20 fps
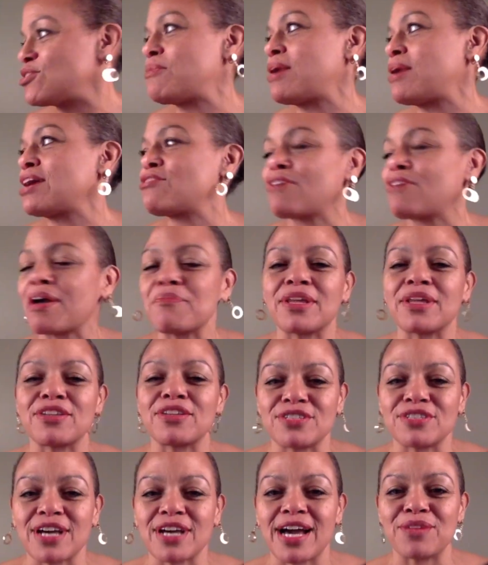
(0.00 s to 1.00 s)
my
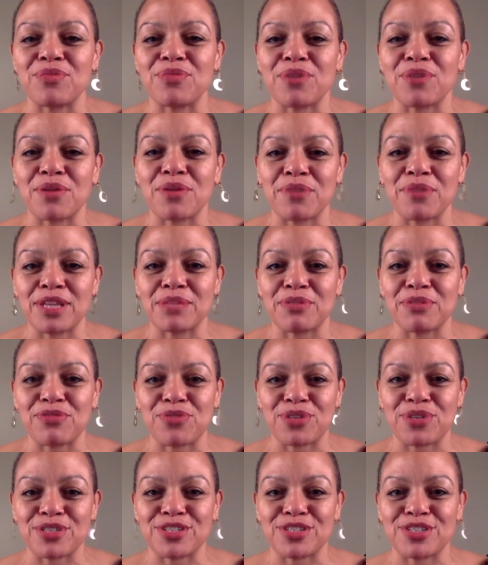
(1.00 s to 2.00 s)
grandmother died 1 month
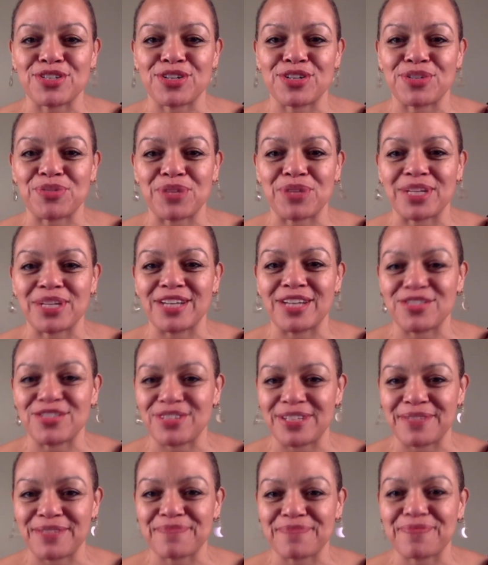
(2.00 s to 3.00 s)
before she turned
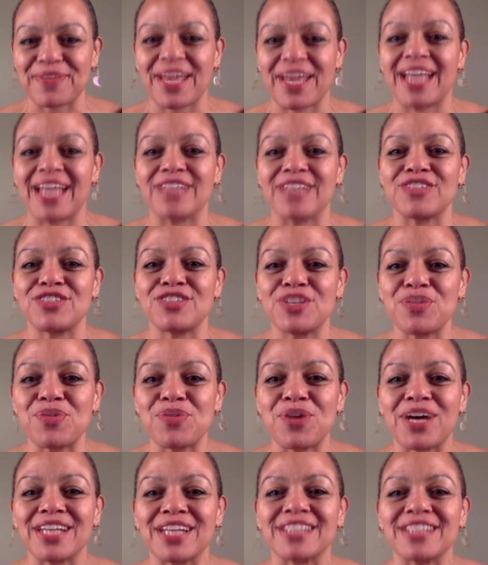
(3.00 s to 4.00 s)
100, and she
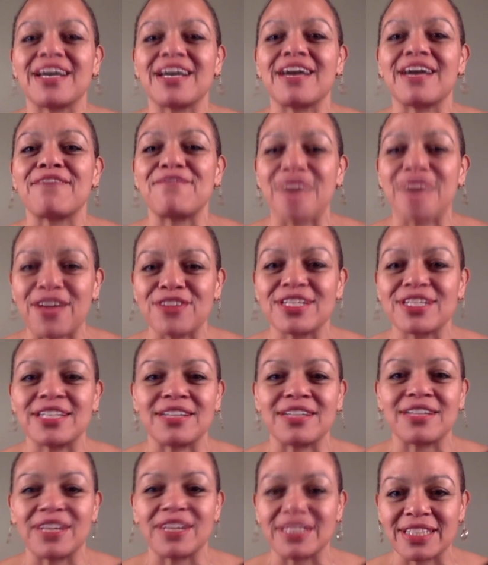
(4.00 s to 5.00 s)
was a
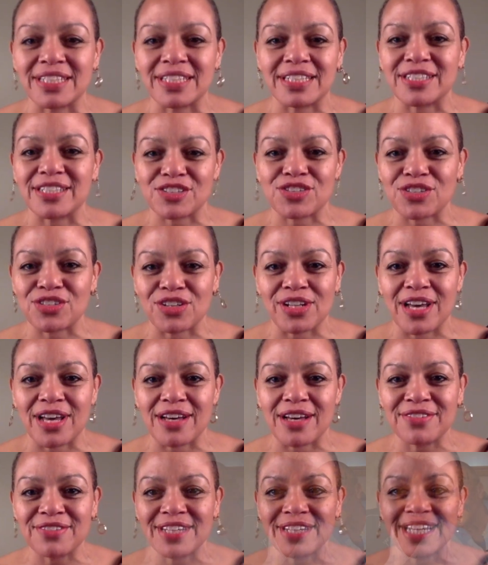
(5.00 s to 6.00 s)
fountain of unconditional love.